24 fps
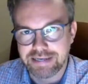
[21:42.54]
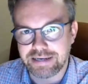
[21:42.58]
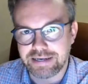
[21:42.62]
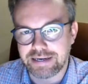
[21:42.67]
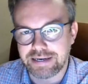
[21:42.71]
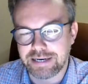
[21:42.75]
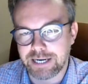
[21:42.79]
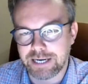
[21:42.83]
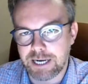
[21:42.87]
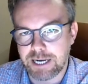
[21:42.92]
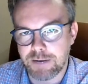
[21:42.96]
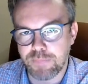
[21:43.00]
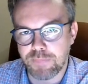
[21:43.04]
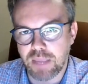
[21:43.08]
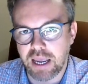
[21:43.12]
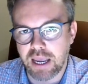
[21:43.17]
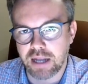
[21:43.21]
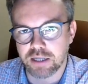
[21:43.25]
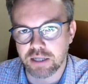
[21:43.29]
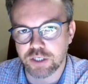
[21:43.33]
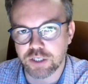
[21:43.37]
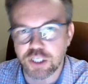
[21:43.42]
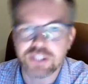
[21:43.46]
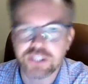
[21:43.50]
um, and
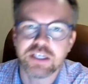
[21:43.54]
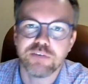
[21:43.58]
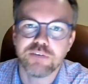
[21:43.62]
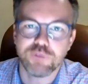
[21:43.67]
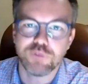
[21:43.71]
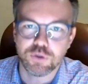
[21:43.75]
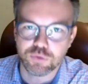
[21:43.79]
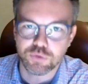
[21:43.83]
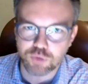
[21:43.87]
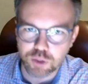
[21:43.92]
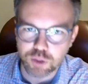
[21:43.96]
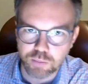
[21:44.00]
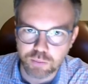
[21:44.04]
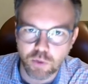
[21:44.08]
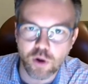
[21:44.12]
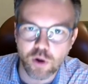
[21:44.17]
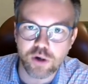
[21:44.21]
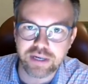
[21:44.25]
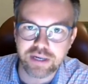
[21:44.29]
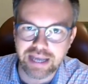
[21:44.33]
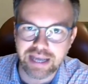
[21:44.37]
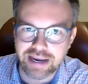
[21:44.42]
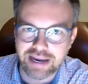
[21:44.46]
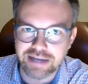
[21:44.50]
it does give you small
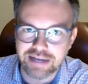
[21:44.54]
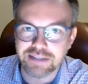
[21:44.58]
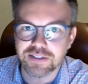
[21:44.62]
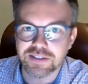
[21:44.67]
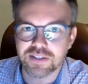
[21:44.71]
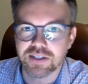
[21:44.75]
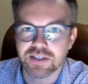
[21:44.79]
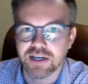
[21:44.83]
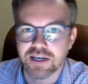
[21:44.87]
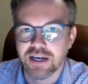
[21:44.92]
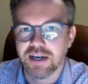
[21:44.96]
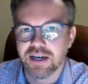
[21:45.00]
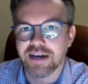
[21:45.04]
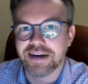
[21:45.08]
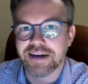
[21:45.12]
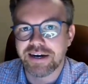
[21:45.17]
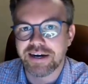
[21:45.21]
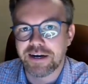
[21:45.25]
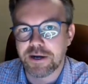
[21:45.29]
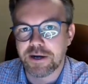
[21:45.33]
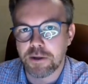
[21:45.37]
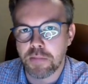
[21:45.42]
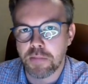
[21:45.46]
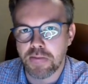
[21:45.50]
gains
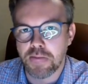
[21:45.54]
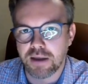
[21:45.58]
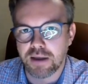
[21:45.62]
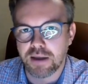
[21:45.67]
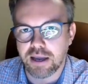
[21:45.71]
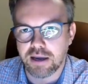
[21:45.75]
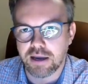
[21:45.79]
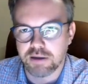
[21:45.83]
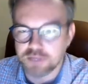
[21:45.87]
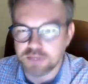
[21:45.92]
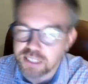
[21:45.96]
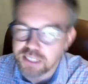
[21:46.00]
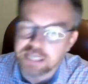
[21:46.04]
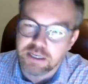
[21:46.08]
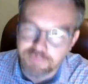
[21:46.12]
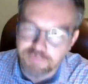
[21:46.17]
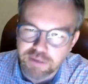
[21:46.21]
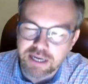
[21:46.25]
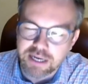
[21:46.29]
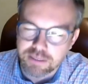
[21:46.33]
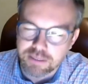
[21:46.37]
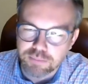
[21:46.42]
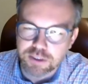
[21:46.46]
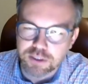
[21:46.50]
um, and
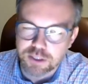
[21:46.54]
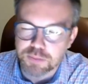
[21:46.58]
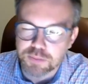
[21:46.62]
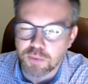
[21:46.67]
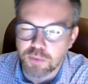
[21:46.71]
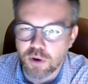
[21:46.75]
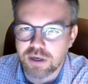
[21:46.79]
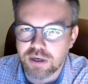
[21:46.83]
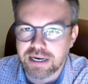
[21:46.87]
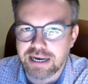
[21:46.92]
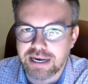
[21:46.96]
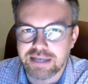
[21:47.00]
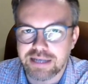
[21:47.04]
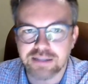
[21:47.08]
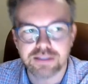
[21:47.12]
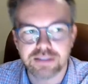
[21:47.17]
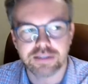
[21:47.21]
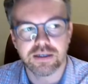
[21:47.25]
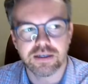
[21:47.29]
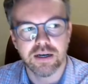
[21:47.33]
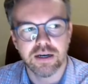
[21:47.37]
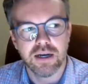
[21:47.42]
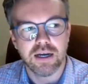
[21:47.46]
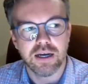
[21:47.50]
significant but small gains.
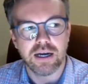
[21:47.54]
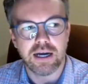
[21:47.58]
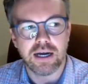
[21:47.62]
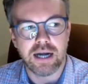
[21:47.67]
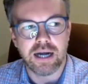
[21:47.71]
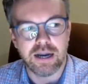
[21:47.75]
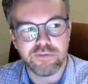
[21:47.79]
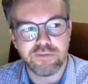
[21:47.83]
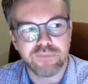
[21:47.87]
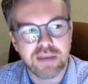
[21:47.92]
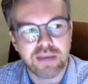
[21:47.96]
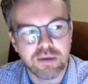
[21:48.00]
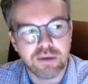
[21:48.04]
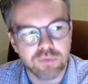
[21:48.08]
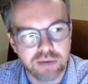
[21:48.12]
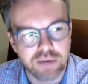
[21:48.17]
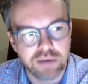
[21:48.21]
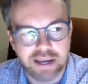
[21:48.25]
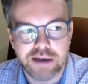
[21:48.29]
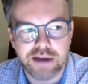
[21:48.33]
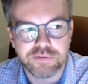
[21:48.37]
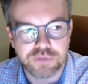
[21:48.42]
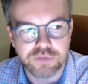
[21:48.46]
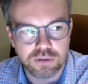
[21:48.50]
I think we
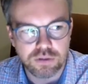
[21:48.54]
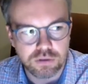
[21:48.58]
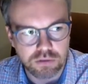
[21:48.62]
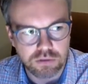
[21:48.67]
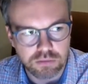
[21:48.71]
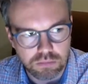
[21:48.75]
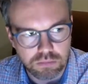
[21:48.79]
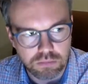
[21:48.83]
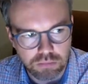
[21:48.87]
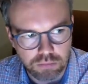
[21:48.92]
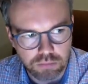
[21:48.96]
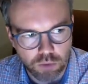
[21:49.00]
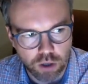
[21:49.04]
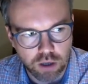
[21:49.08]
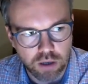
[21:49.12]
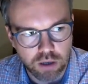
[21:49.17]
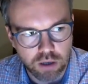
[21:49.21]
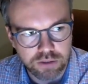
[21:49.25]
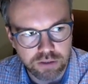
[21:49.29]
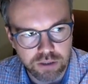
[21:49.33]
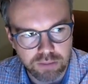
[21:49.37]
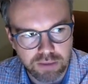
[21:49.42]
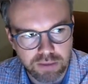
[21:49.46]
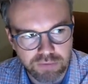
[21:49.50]
have to more long
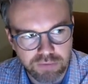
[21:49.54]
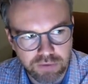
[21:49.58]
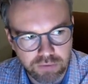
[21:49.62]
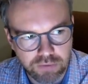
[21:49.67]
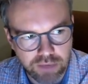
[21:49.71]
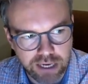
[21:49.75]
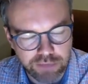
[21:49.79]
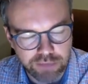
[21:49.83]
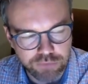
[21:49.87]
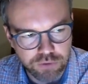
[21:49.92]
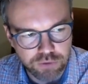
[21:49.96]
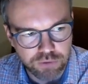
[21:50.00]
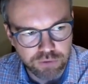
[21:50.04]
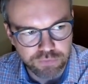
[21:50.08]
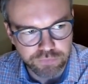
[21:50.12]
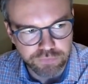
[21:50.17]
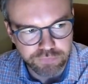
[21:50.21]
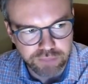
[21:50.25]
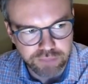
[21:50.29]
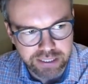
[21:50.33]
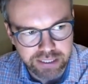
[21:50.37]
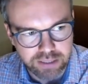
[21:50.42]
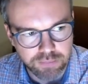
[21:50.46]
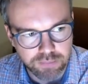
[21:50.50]
term. I think we have to
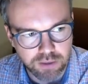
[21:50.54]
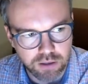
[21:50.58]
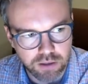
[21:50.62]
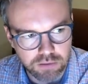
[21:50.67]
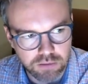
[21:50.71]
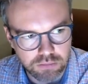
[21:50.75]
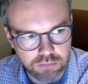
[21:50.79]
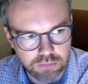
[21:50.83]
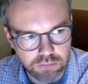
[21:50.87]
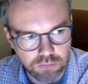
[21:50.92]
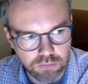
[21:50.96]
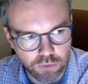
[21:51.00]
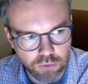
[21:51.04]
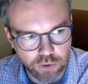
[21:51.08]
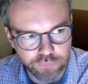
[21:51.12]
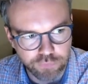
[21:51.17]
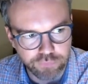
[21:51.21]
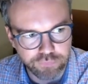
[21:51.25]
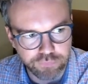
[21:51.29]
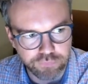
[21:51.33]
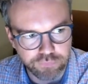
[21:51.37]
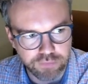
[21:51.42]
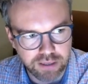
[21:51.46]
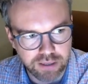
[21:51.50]
think about more
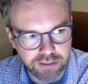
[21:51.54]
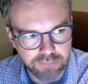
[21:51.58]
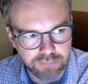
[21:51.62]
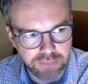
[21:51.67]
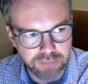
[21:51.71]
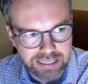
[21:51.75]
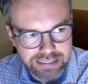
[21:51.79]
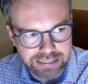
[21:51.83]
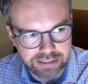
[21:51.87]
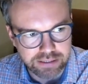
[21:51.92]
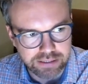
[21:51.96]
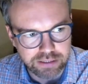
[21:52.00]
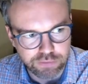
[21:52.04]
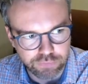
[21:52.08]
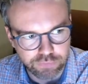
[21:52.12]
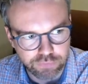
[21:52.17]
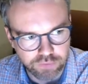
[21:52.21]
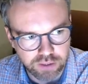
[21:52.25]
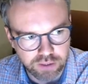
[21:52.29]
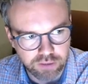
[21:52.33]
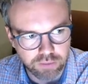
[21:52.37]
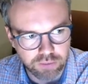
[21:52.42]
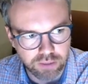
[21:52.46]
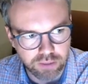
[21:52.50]
fundamentally
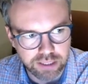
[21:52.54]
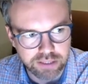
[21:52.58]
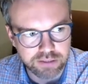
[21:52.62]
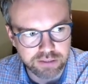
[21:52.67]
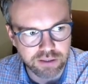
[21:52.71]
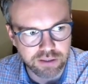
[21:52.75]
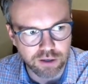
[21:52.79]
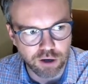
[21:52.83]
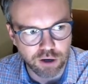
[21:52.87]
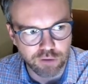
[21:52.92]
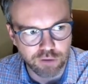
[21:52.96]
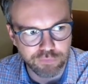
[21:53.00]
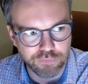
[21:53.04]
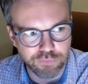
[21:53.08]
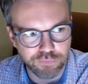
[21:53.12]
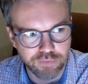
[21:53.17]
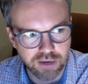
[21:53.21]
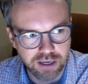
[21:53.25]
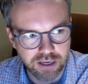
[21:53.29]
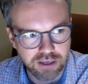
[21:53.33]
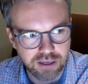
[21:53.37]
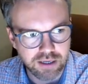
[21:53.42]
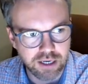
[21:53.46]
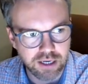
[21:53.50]
different ways of
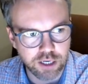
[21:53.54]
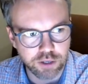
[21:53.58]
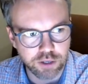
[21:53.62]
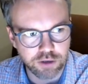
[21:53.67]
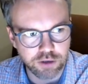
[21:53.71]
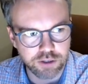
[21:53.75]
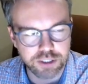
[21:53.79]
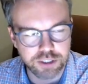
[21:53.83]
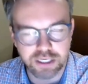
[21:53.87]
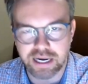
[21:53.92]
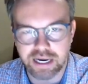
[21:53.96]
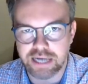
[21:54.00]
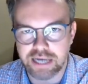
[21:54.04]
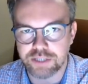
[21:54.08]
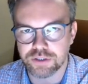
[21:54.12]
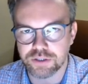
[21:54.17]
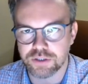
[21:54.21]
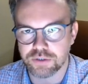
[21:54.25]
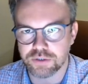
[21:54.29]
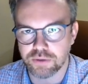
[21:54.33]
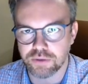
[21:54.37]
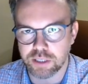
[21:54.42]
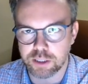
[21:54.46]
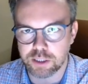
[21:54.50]
encouraging agents
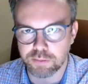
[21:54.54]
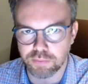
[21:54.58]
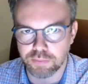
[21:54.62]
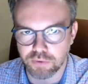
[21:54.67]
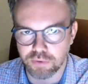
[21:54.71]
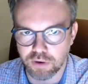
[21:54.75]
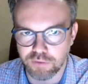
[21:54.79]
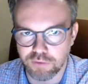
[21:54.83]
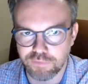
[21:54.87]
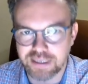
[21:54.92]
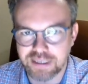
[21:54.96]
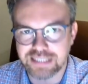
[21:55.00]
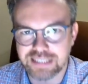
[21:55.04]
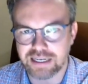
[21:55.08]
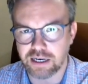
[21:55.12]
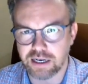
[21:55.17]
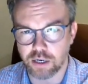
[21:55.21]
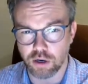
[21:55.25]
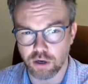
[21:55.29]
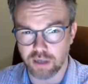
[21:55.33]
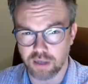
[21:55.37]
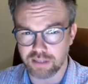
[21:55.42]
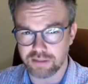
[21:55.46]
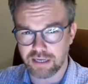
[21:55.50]
to explore things that are
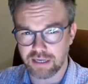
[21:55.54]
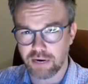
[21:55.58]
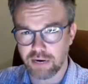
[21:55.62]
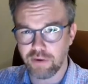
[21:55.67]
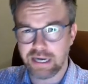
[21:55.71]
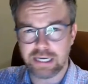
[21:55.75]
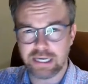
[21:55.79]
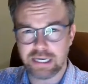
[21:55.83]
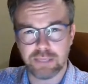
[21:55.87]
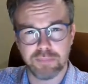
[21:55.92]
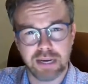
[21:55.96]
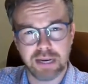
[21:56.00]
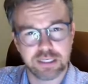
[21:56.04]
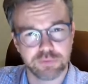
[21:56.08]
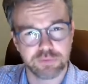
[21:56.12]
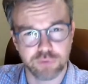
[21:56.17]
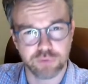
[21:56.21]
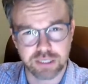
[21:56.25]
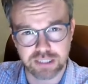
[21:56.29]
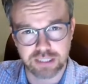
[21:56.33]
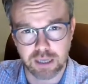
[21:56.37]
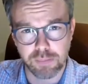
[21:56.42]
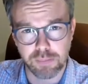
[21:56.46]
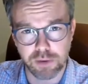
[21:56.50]
not directly based, for
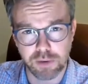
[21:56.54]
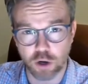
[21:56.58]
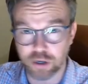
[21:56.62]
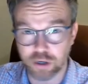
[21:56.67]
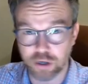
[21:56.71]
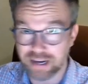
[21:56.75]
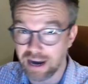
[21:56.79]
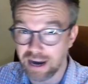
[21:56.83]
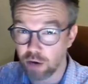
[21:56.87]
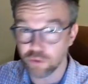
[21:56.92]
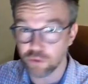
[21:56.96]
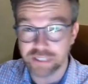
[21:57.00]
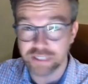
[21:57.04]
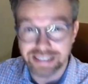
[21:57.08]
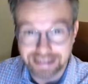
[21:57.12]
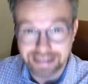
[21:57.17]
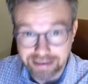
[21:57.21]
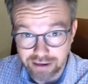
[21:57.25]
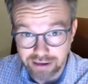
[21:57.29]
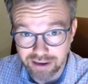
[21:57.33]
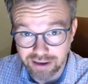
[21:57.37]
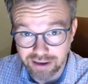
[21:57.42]
example, on counting.